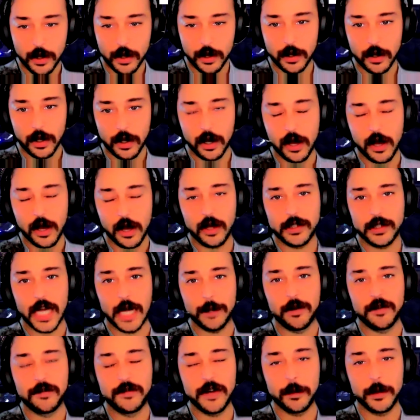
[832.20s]
Type
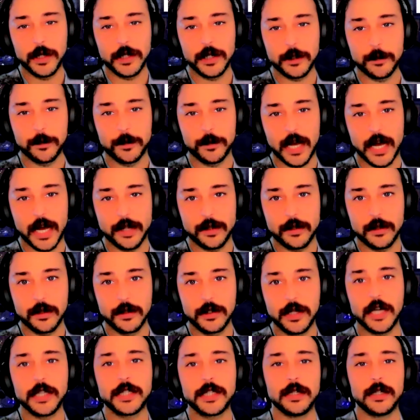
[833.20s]
of feminism that
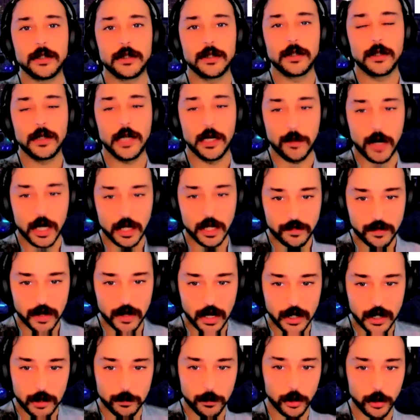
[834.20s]
doesn't commodify
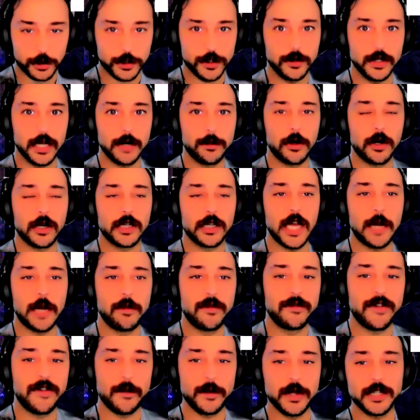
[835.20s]
emotional labor. Type
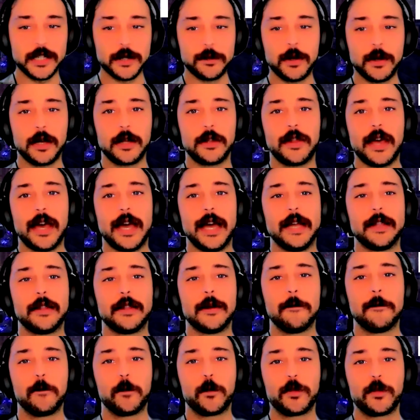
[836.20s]
of feminism that
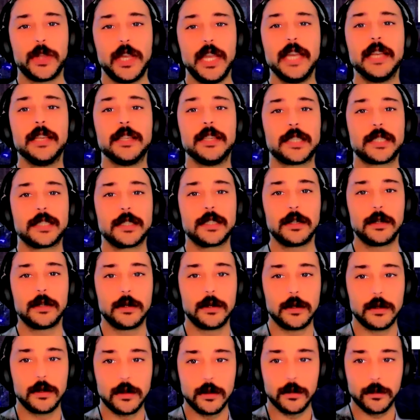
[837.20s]

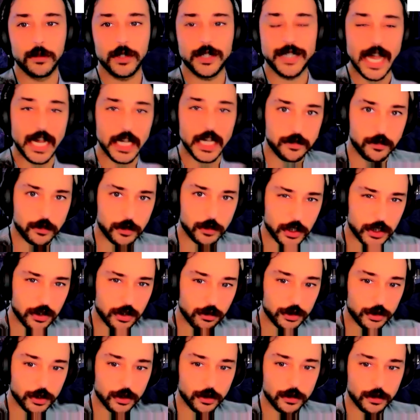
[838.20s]
stands for the
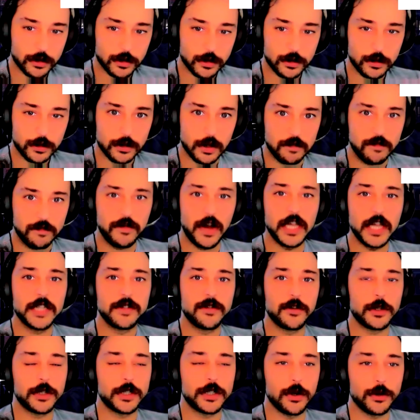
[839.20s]
social, that fights
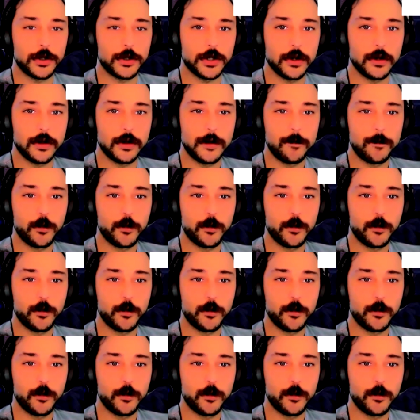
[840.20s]
for the social.